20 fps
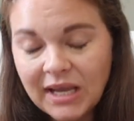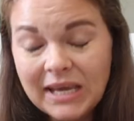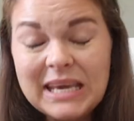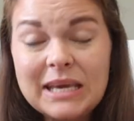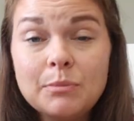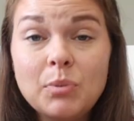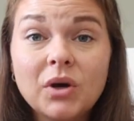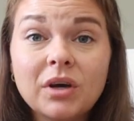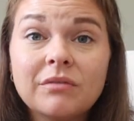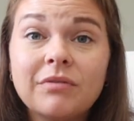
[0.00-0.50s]

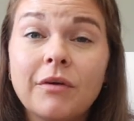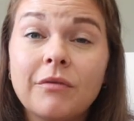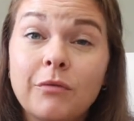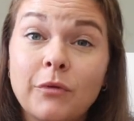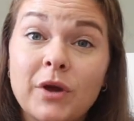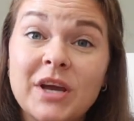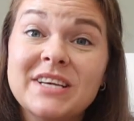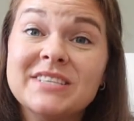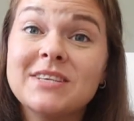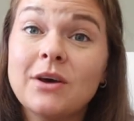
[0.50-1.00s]
ebook for
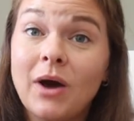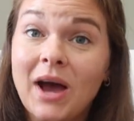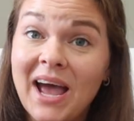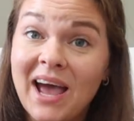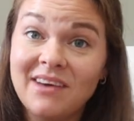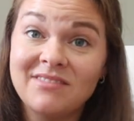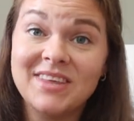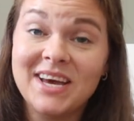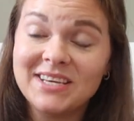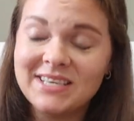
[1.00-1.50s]
free, so I
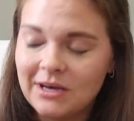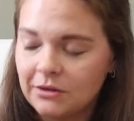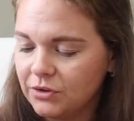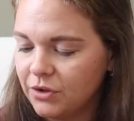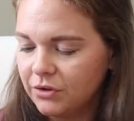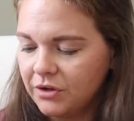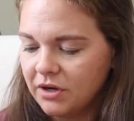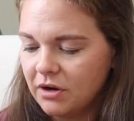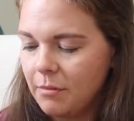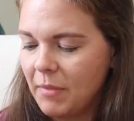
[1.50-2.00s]
have that
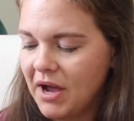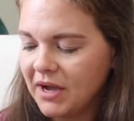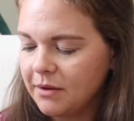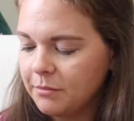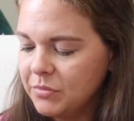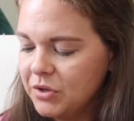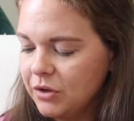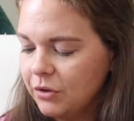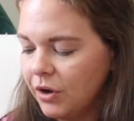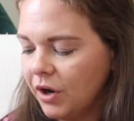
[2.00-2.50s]
downloaded on my
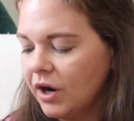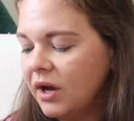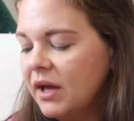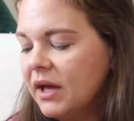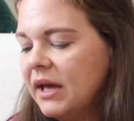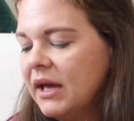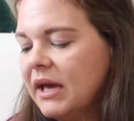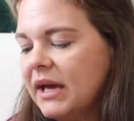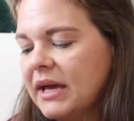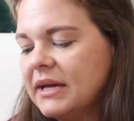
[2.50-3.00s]
computer.
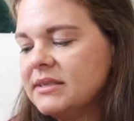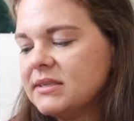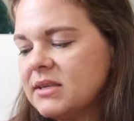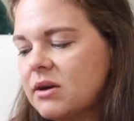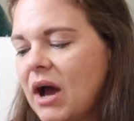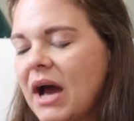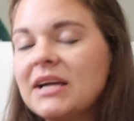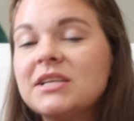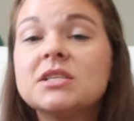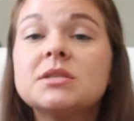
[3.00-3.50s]
And
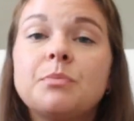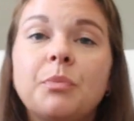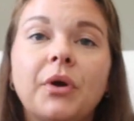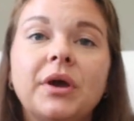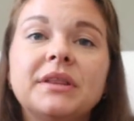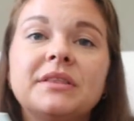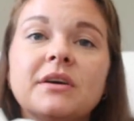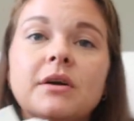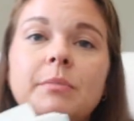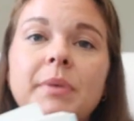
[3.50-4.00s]
so I just
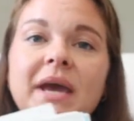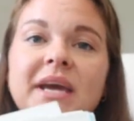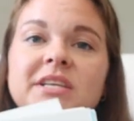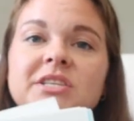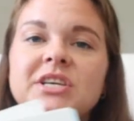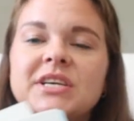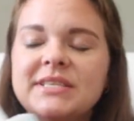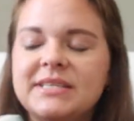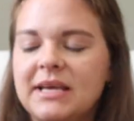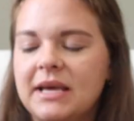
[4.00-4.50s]
print their
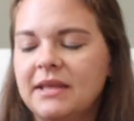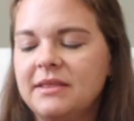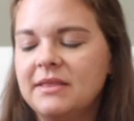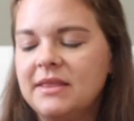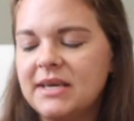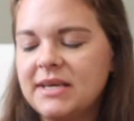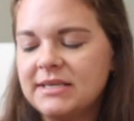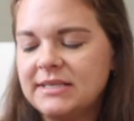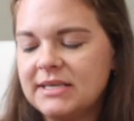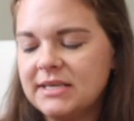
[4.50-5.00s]
pages,
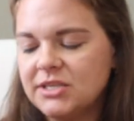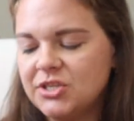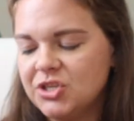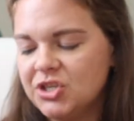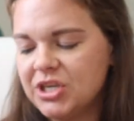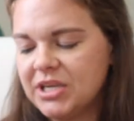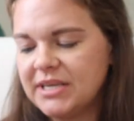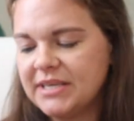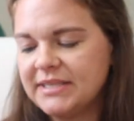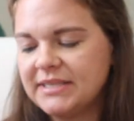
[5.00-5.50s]
and this is
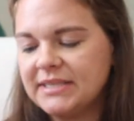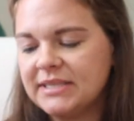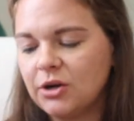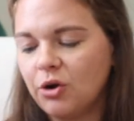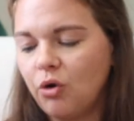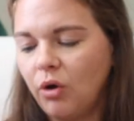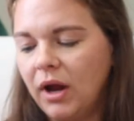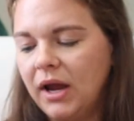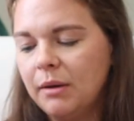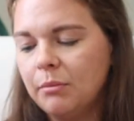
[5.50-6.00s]

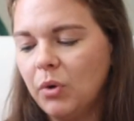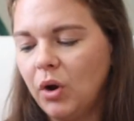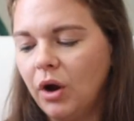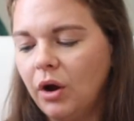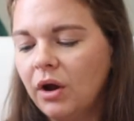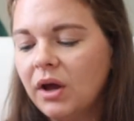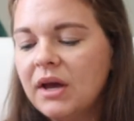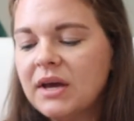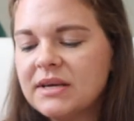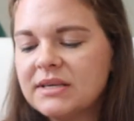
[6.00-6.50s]
just
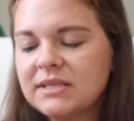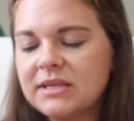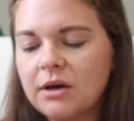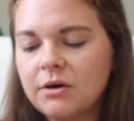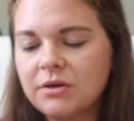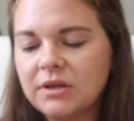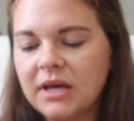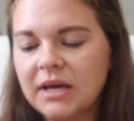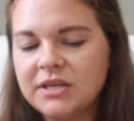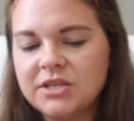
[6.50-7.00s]
grammar.
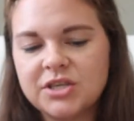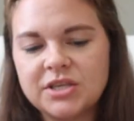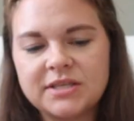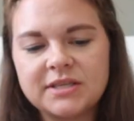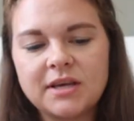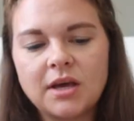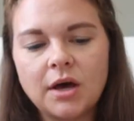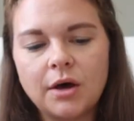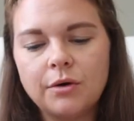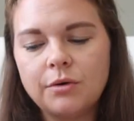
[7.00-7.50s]
So they
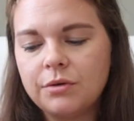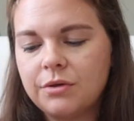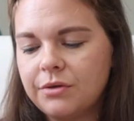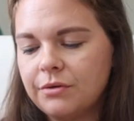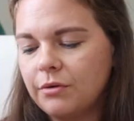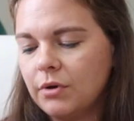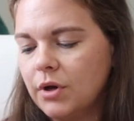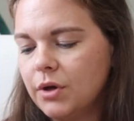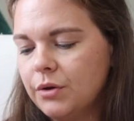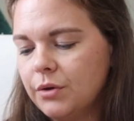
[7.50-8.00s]
just go
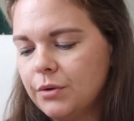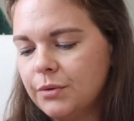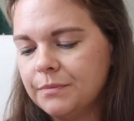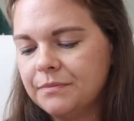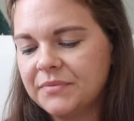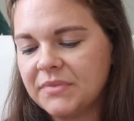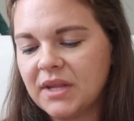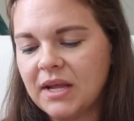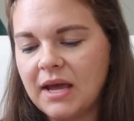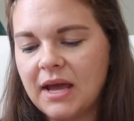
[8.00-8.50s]

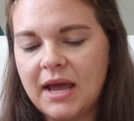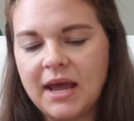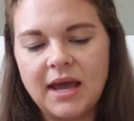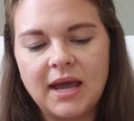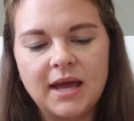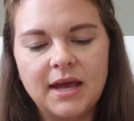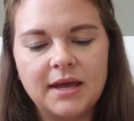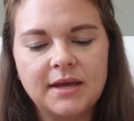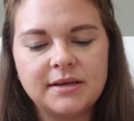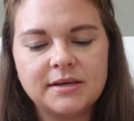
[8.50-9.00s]
through
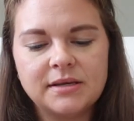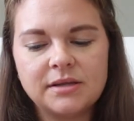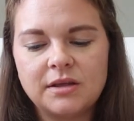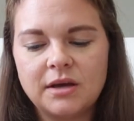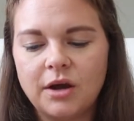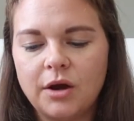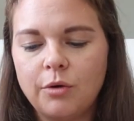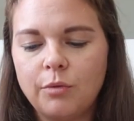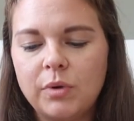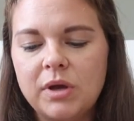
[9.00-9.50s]
and
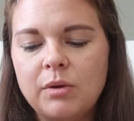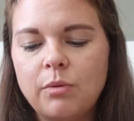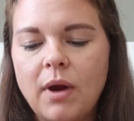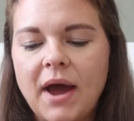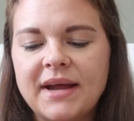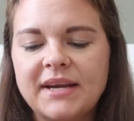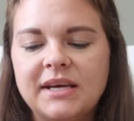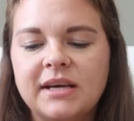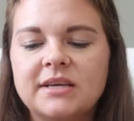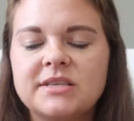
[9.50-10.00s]
they're
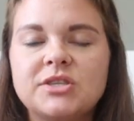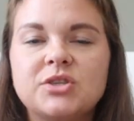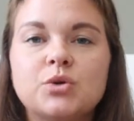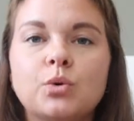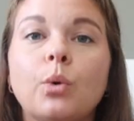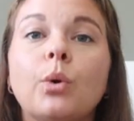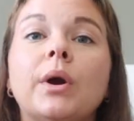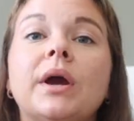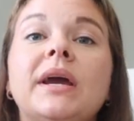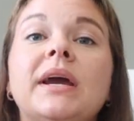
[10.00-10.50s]
rewriting a
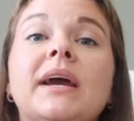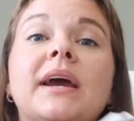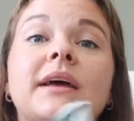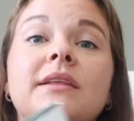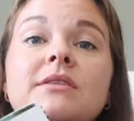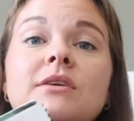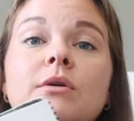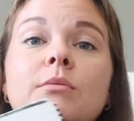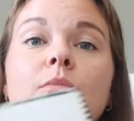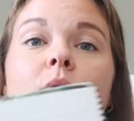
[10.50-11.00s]
story
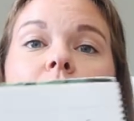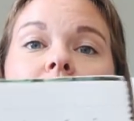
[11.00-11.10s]
and they're